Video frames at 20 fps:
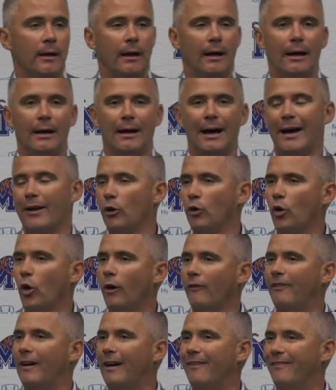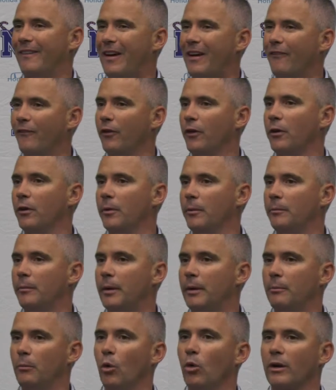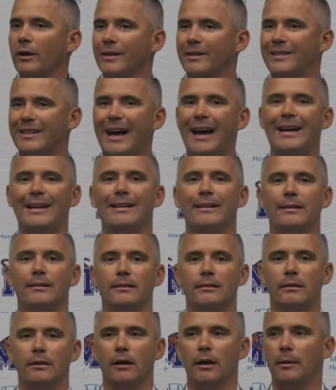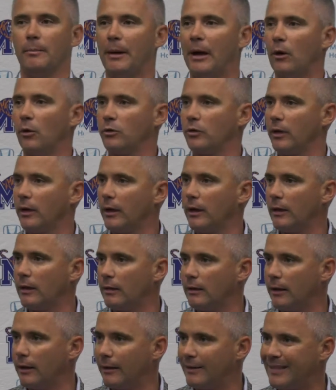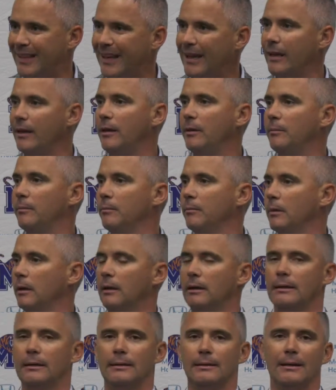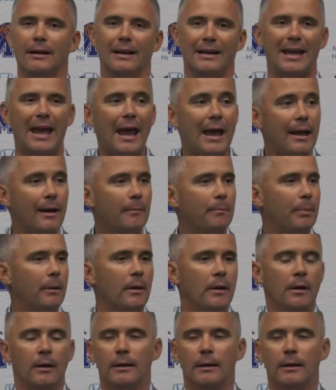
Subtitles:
I don't know if I've ever been more excited about a team, a camp,